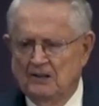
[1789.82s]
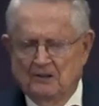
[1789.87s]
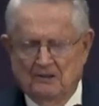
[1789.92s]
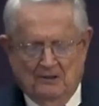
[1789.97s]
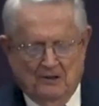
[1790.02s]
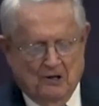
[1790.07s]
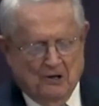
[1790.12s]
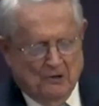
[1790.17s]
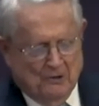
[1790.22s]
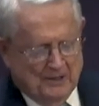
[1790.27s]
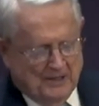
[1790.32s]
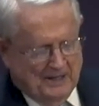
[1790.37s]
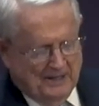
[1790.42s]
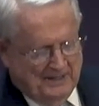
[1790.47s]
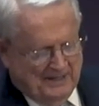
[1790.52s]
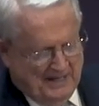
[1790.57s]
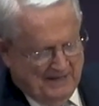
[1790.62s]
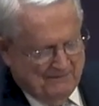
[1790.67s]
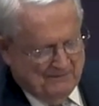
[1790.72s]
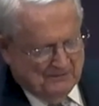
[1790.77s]

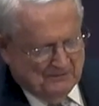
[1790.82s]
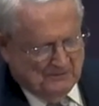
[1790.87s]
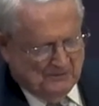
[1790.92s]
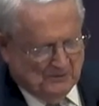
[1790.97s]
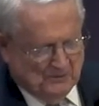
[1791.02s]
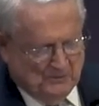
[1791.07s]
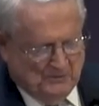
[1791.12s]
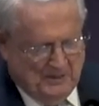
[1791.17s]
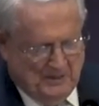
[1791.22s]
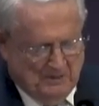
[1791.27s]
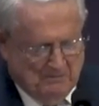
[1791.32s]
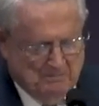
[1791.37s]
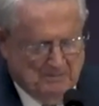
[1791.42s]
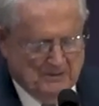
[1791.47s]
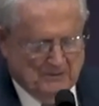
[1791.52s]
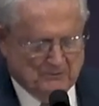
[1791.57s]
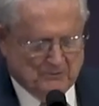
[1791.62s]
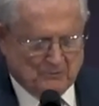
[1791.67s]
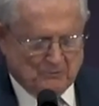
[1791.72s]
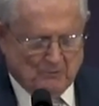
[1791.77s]
longing, even though he had
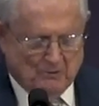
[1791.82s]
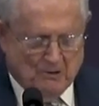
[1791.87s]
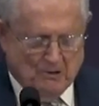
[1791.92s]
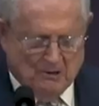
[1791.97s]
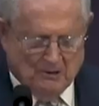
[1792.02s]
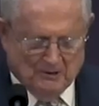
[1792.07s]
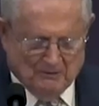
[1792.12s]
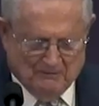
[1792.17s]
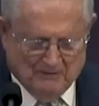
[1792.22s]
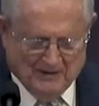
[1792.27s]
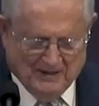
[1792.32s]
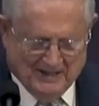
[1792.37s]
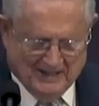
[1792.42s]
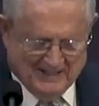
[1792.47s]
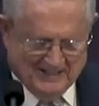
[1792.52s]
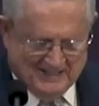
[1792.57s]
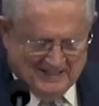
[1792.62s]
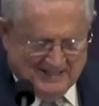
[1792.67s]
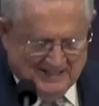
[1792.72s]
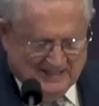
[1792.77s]
been through all of that.
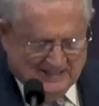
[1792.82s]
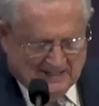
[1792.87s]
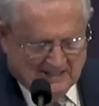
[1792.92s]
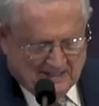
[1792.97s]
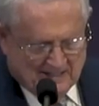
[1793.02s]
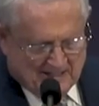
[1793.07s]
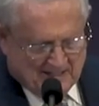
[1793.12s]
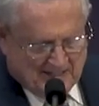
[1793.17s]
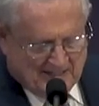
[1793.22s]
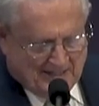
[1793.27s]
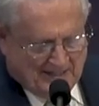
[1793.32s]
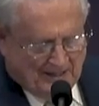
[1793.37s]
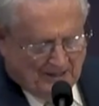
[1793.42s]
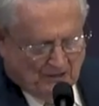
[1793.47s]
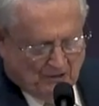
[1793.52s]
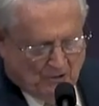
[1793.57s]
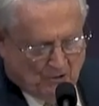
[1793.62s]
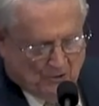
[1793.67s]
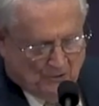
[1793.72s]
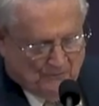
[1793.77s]
He
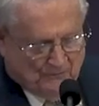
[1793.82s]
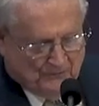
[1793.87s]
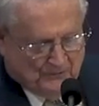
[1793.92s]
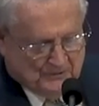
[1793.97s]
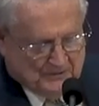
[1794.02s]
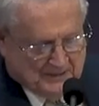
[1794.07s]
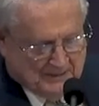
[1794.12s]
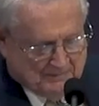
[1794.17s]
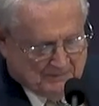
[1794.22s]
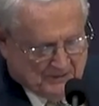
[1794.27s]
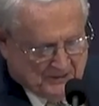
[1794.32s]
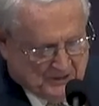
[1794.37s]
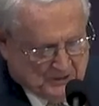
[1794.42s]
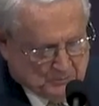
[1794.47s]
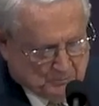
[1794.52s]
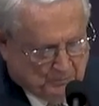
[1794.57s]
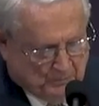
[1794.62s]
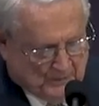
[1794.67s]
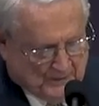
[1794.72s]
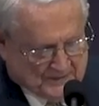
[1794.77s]
longed for Timothy's
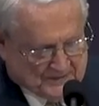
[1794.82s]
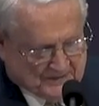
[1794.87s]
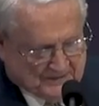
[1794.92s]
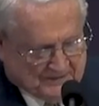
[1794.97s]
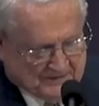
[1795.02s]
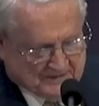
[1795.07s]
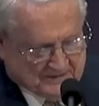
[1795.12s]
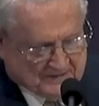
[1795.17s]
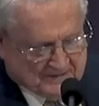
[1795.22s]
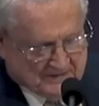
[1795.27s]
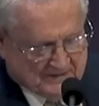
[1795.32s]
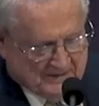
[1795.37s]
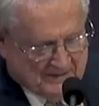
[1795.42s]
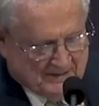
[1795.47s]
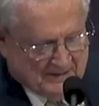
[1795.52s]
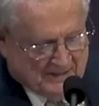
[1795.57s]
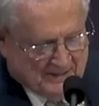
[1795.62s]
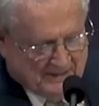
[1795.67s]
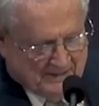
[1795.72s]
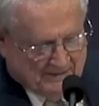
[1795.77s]
presence.
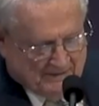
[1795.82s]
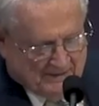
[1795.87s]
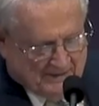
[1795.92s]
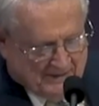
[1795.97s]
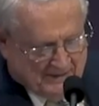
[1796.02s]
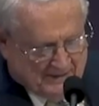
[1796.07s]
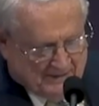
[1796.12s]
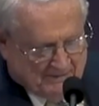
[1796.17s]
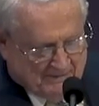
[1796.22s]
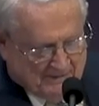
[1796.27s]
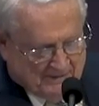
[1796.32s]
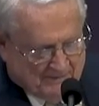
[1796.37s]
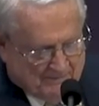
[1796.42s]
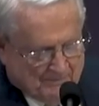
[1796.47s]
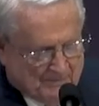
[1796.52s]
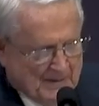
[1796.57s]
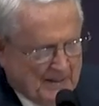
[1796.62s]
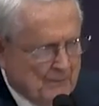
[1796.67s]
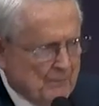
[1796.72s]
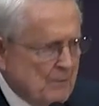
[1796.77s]

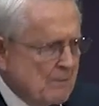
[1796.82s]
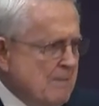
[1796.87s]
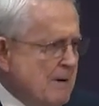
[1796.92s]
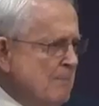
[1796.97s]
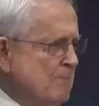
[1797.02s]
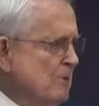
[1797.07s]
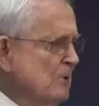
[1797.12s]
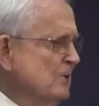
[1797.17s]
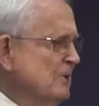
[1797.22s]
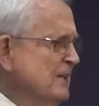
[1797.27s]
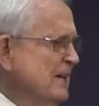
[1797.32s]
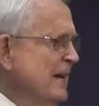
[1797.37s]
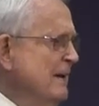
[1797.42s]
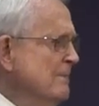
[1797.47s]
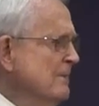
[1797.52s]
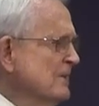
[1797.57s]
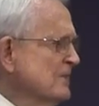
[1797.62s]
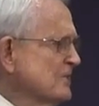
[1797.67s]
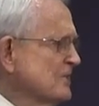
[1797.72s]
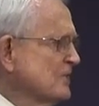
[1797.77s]
He remembered
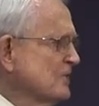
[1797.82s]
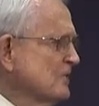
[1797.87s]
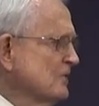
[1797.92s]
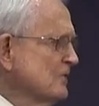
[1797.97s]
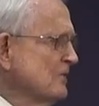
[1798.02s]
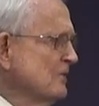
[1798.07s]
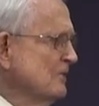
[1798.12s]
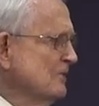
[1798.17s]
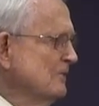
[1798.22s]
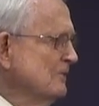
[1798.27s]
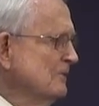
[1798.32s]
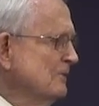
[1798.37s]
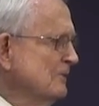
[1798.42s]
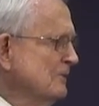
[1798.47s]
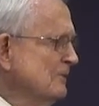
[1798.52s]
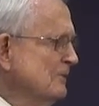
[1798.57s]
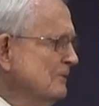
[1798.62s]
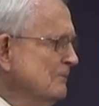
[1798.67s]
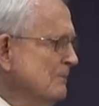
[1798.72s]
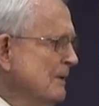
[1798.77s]
Demas.
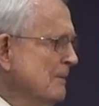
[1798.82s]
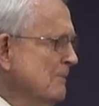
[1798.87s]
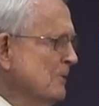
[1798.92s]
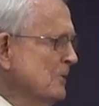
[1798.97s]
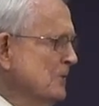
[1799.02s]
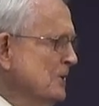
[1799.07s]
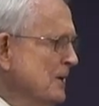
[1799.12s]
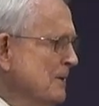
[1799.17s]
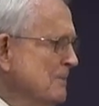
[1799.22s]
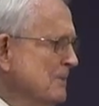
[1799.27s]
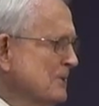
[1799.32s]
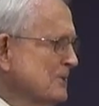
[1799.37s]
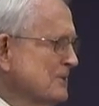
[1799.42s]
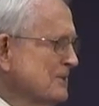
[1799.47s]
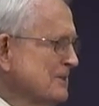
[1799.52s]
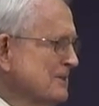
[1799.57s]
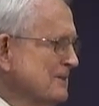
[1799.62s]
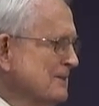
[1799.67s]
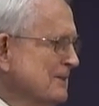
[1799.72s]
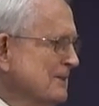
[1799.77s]
Remember
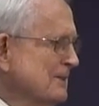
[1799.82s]
Demas?